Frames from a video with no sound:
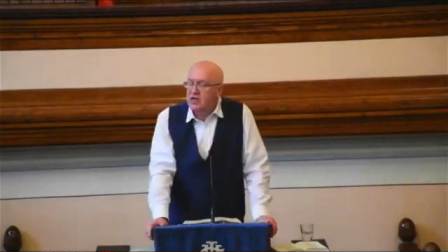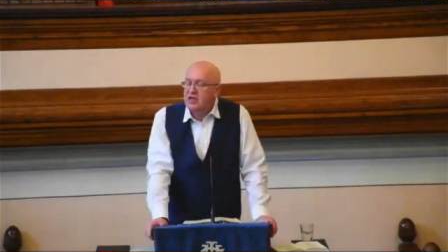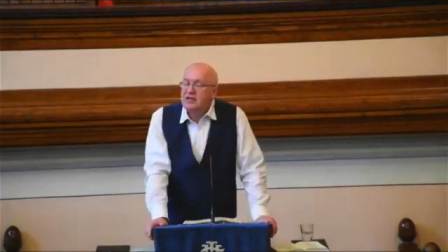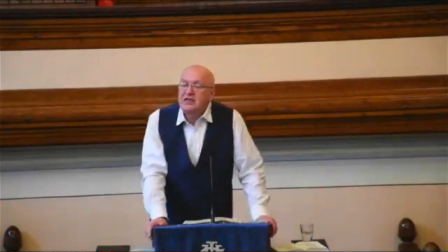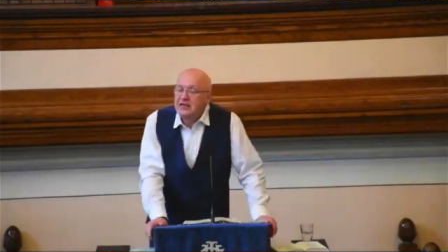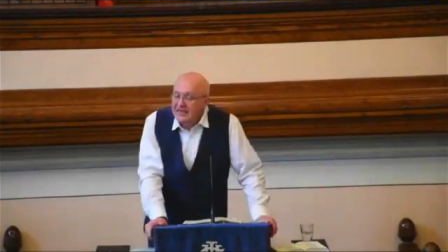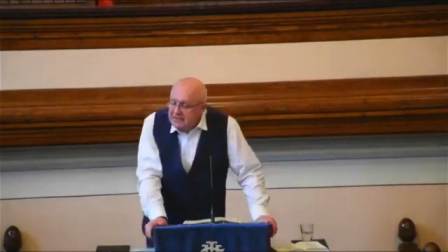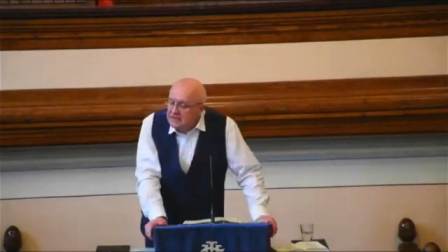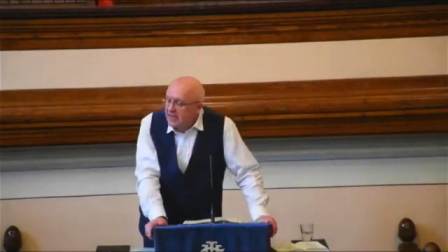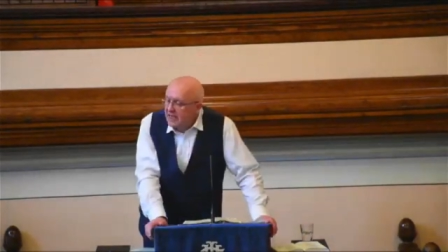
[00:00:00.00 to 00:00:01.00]
to listen
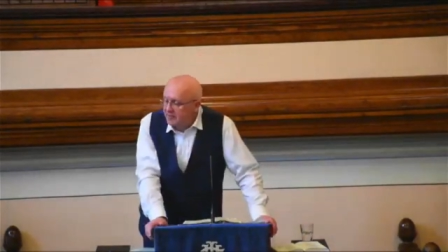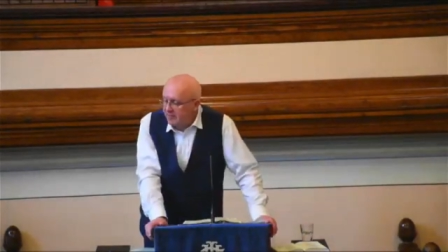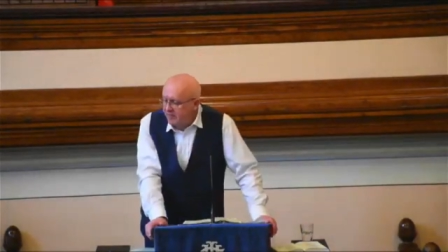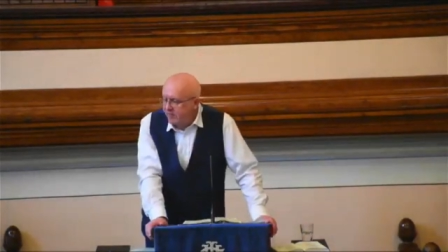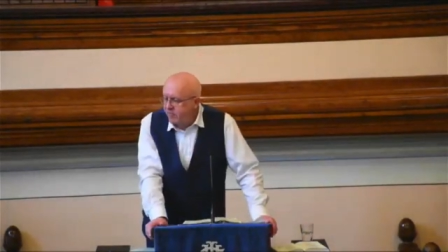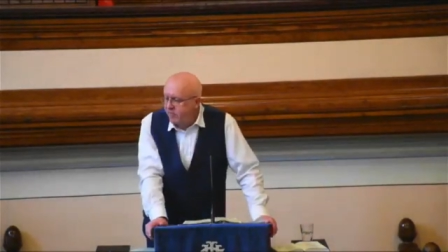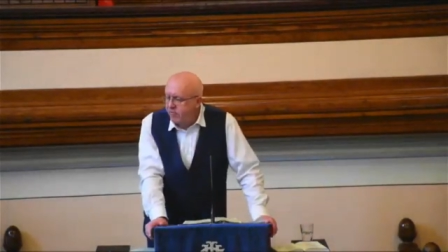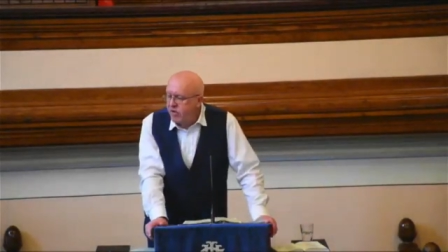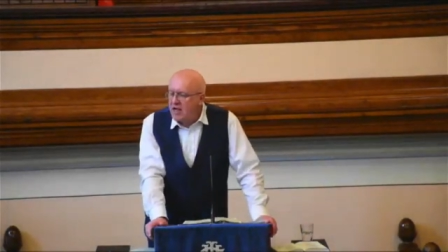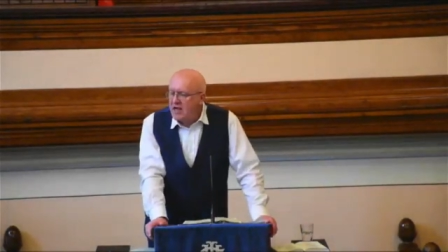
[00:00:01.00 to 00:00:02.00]
to him.
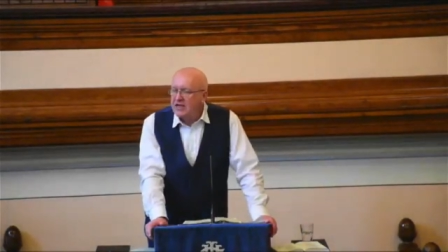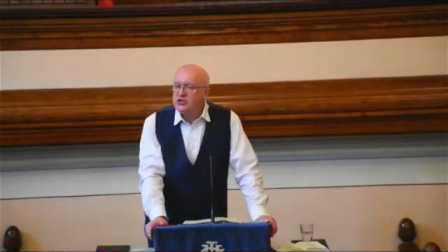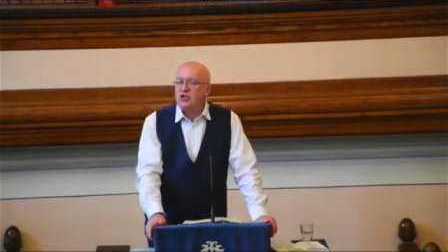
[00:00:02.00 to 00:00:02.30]
And so,